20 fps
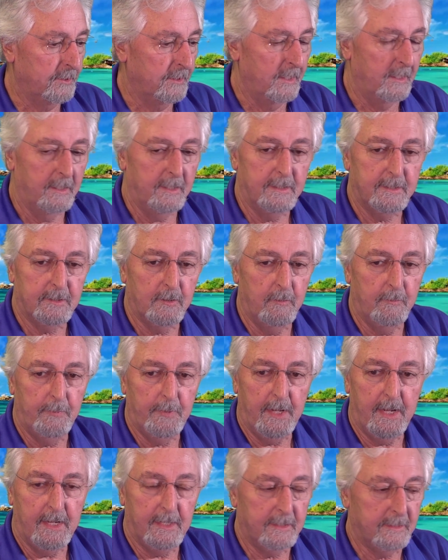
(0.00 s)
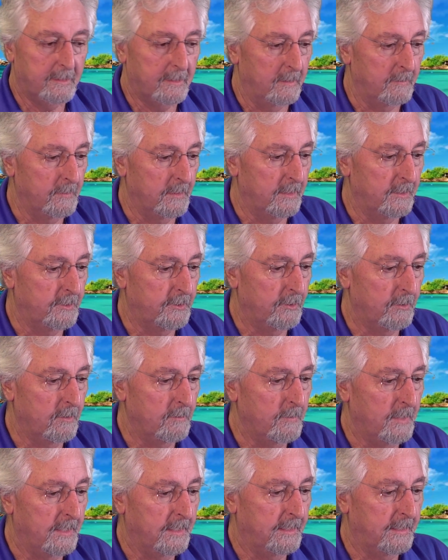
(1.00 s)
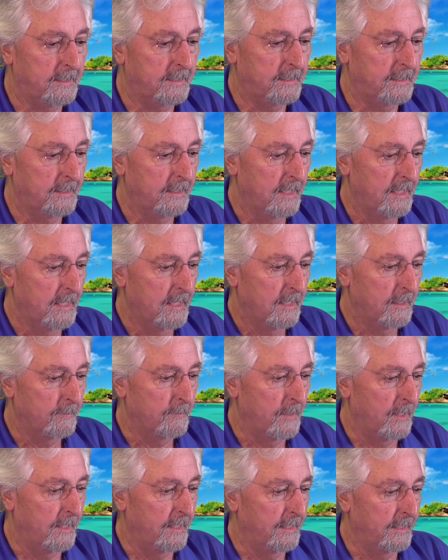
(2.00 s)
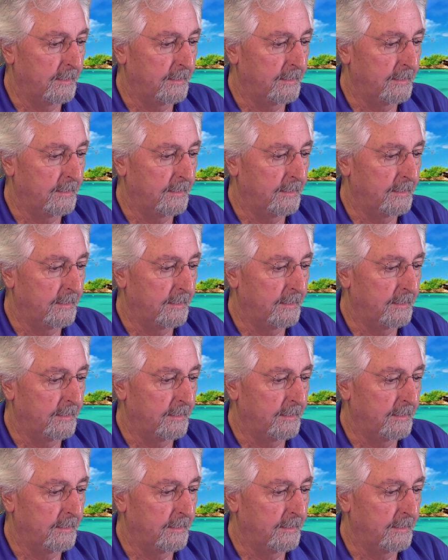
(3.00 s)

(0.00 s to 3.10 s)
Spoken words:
Now let's go back. I'm going to turn my